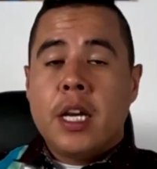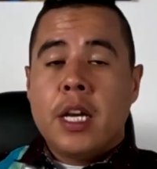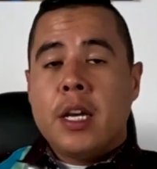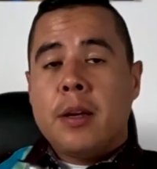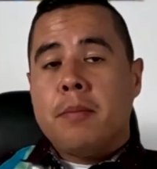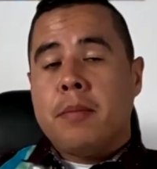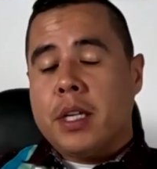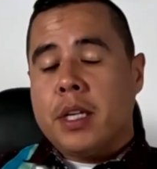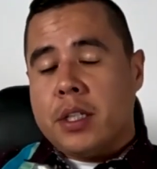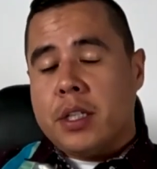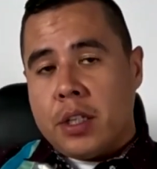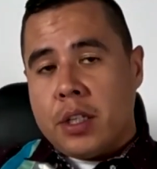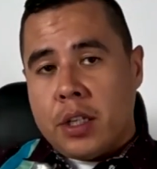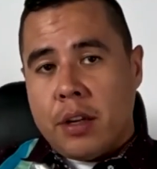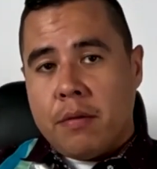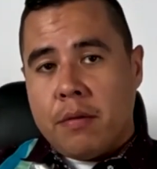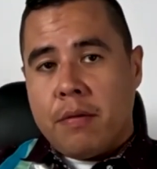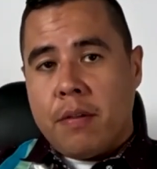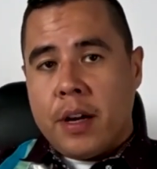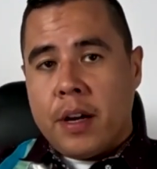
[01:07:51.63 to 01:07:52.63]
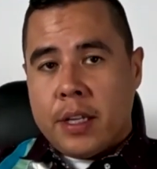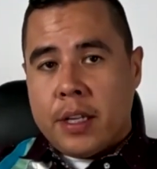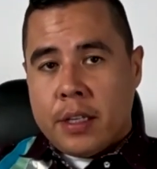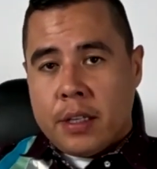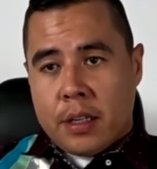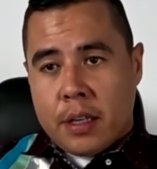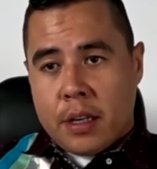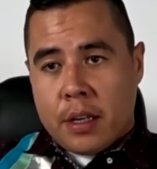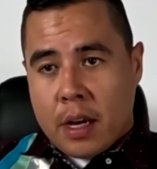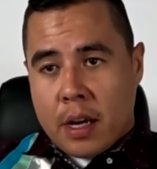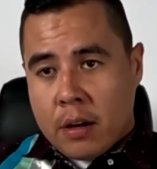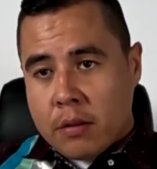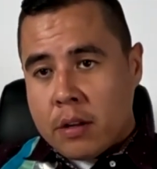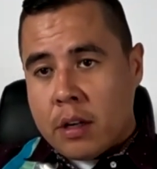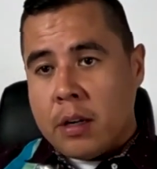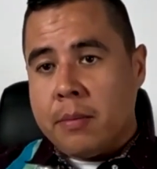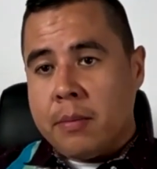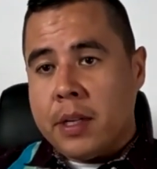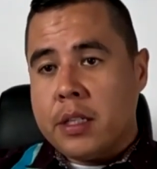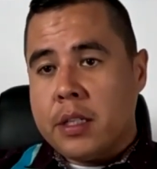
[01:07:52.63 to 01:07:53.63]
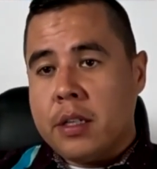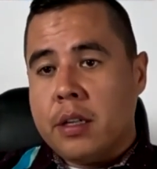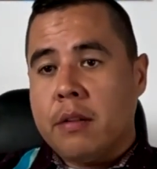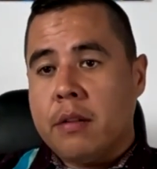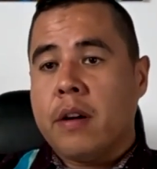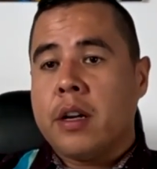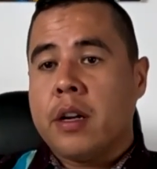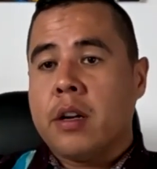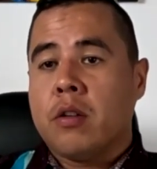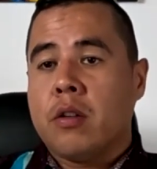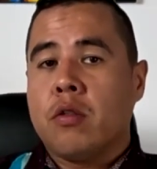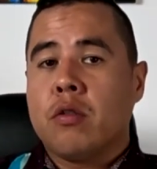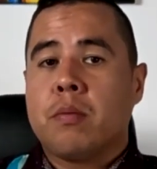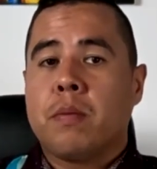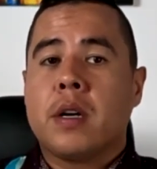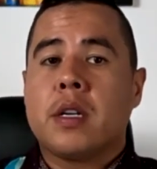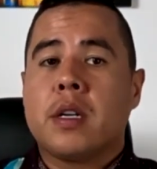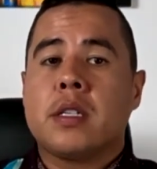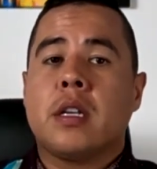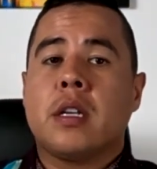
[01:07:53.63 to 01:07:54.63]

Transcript: Make sure you find an elder, make sure you find an old person